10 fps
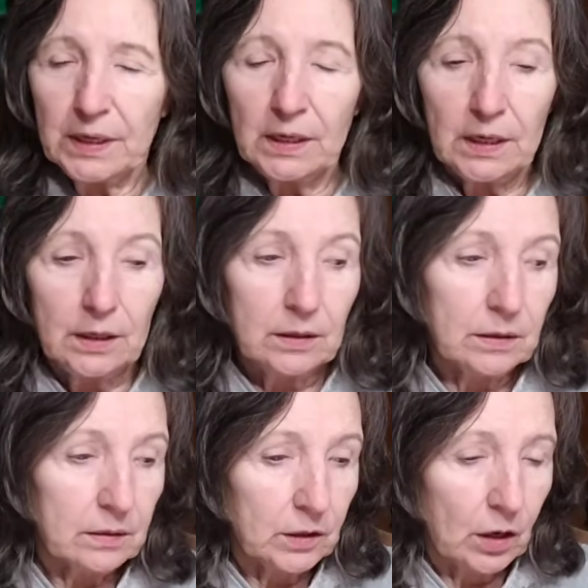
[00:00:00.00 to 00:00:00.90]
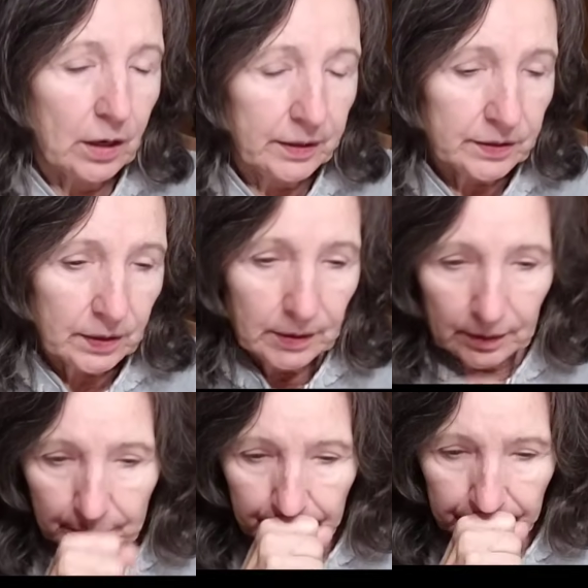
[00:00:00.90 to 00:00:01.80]
kitty claws.
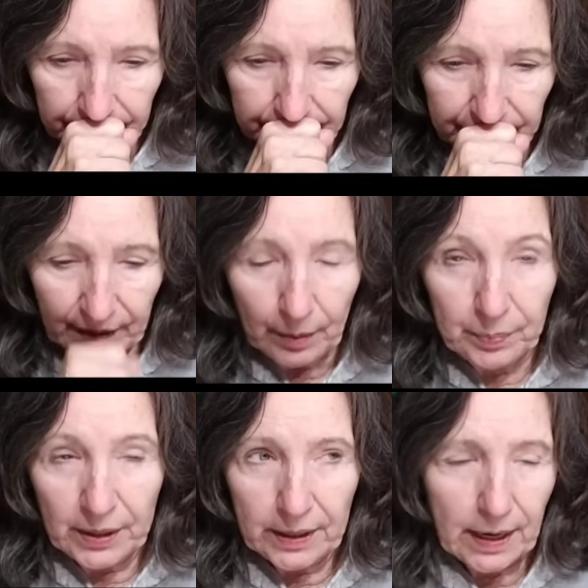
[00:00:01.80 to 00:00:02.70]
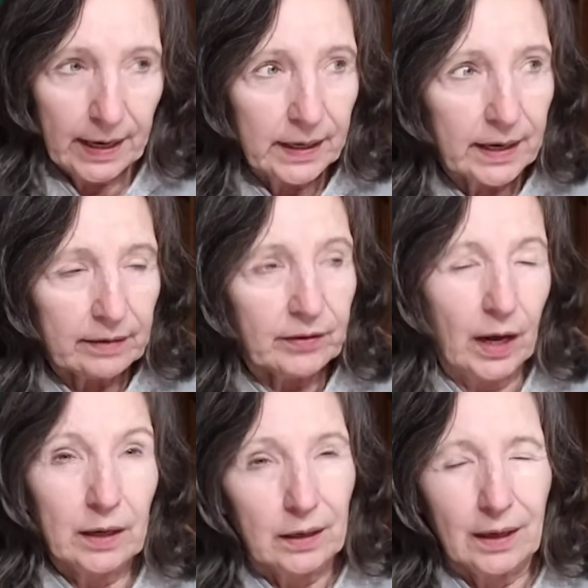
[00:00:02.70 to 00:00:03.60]
But I have
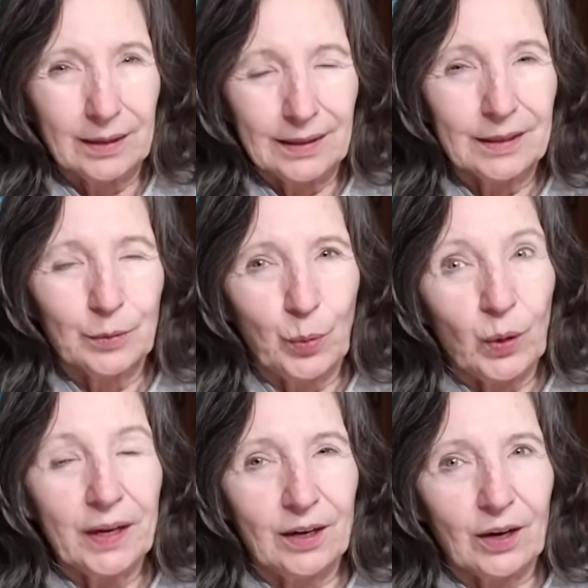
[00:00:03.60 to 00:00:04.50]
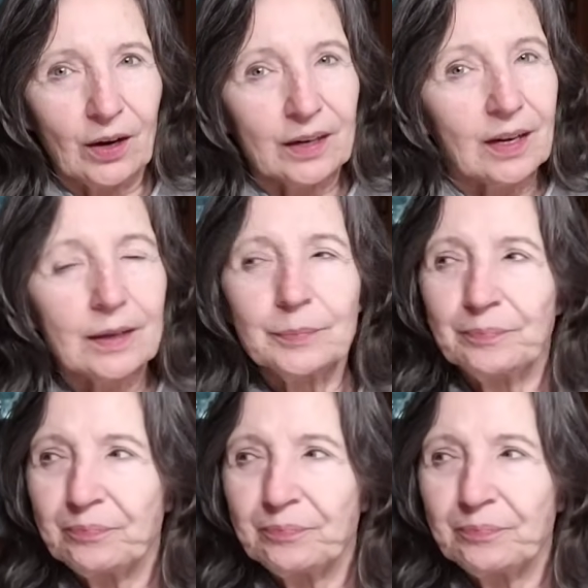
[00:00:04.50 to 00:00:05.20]
a, a little boy dog